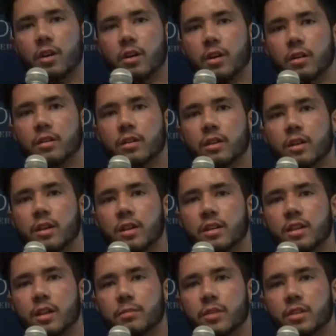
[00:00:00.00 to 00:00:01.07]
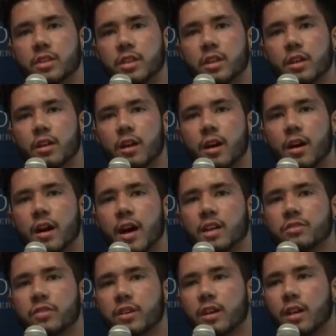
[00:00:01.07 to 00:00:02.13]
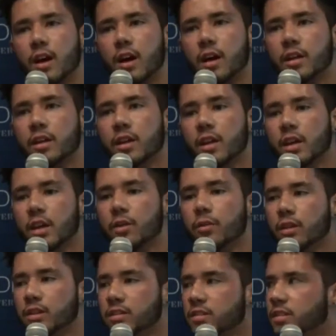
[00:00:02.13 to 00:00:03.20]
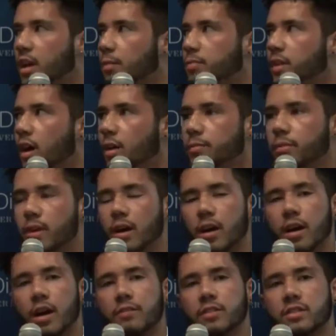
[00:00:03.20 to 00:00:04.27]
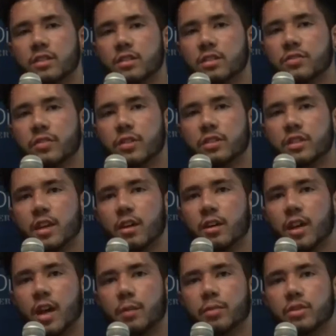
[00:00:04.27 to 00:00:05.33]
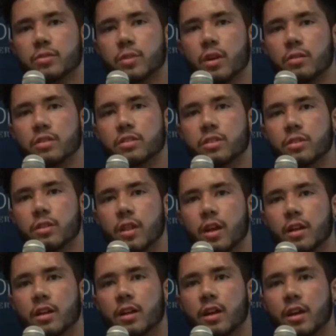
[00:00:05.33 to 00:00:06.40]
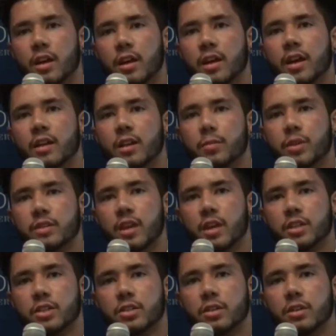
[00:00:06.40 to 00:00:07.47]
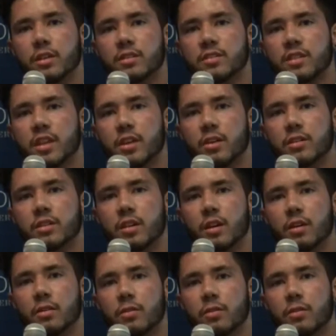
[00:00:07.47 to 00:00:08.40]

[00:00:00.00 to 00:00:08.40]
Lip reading: on our team this year. As for Klein, he really stepped up. Ever since his first day on campus, we always knew that he had the potential and the skill to